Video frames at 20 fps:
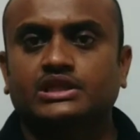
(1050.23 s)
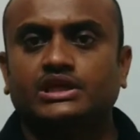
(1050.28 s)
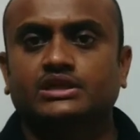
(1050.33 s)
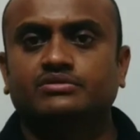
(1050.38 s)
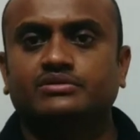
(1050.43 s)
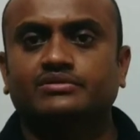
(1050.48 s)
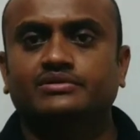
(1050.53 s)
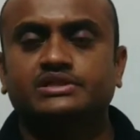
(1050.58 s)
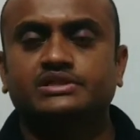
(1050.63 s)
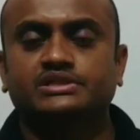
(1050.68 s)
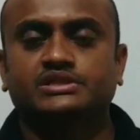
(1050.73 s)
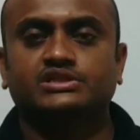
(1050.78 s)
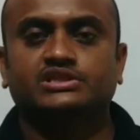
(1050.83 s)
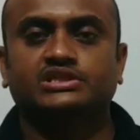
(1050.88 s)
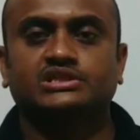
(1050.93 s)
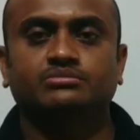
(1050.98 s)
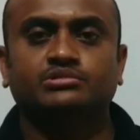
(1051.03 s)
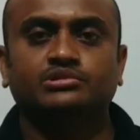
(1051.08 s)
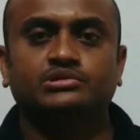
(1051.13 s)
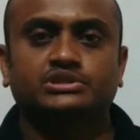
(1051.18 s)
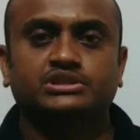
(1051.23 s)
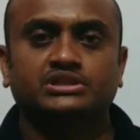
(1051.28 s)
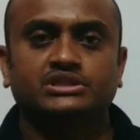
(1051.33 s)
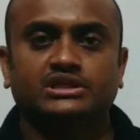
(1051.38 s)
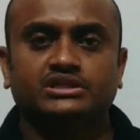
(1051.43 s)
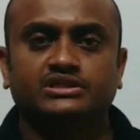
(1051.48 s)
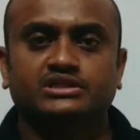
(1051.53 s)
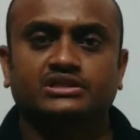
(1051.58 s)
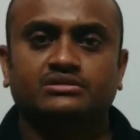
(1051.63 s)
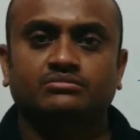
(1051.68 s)
Then we will discuss
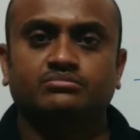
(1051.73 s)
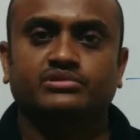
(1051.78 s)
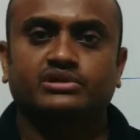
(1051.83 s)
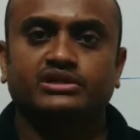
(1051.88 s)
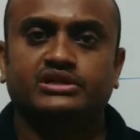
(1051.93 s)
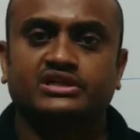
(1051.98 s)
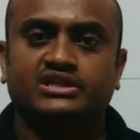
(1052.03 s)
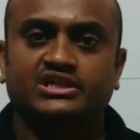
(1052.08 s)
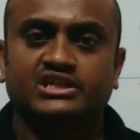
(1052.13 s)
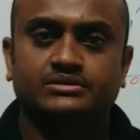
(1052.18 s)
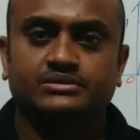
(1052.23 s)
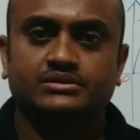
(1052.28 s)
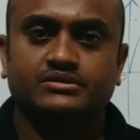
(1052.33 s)
about three other important